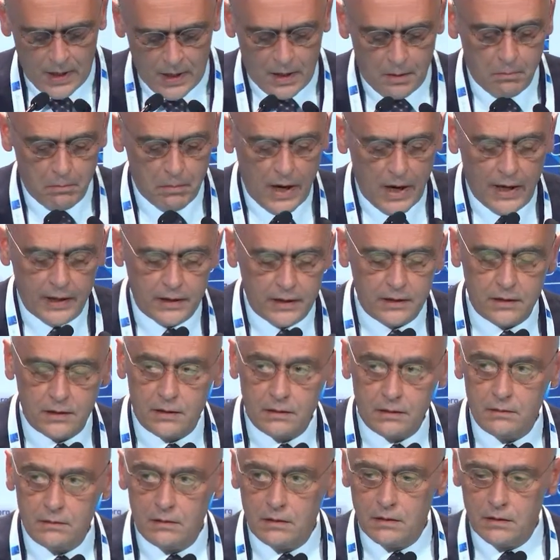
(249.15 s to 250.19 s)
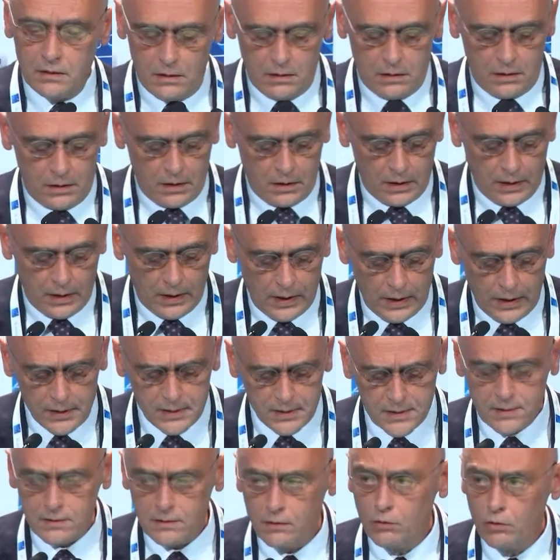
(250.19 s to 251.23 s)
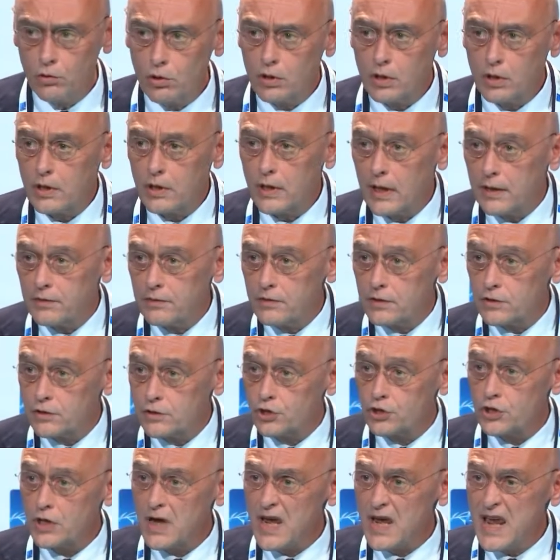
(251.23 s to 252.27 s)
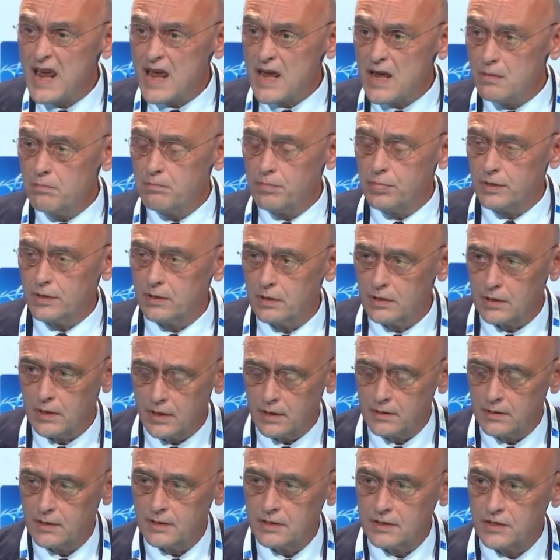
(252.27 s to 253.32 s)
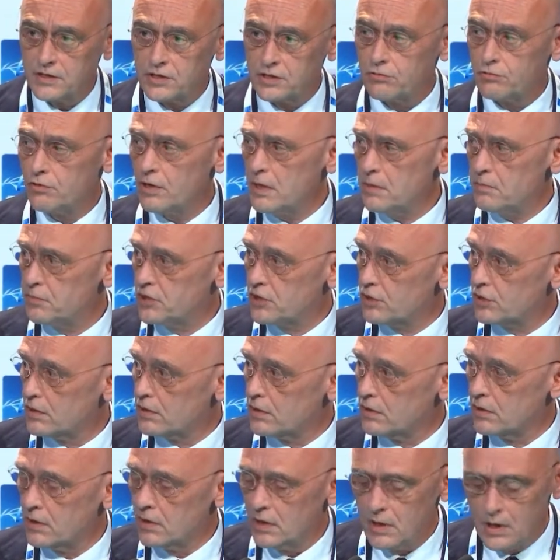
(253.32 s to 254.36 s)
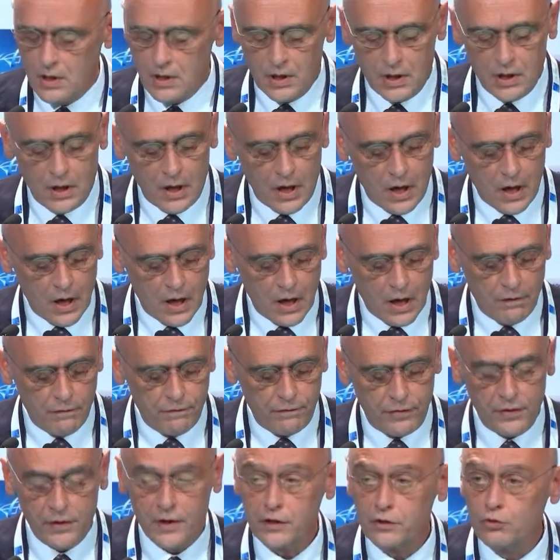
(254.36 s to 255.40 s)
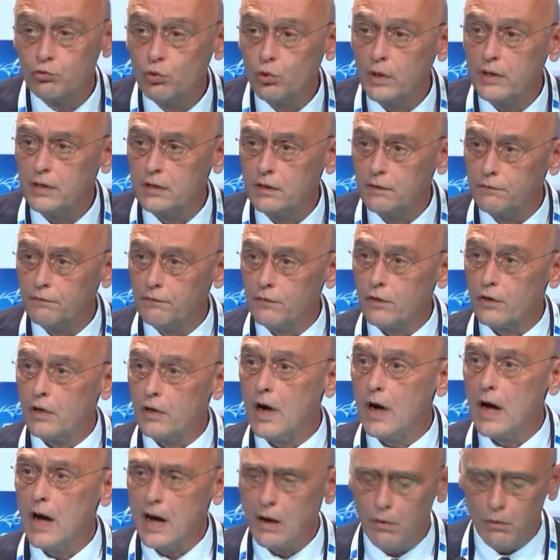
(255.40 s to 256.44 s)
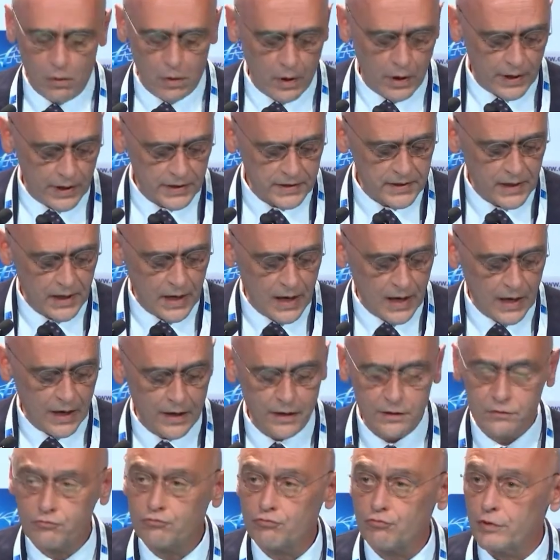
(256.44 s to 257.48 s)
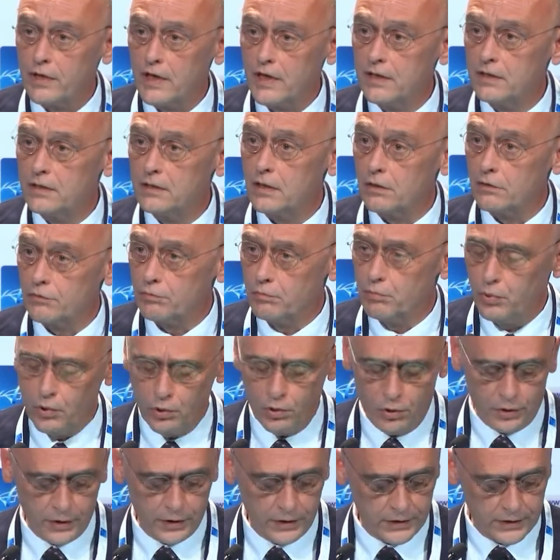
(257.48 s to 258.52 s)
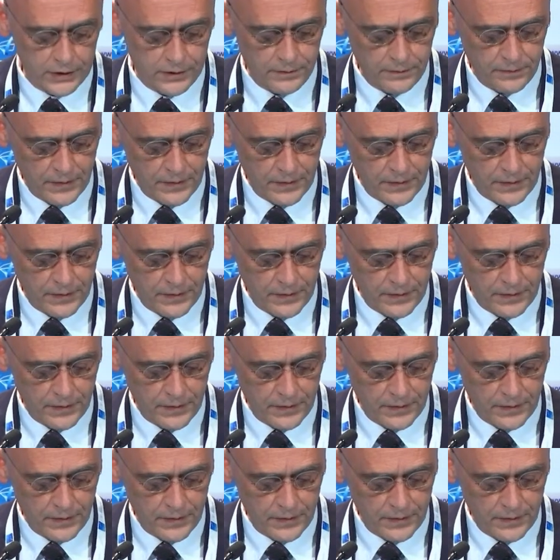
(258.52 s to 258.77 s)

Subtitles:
But let's look at the shape, at the description of the 24 hours heart rate report.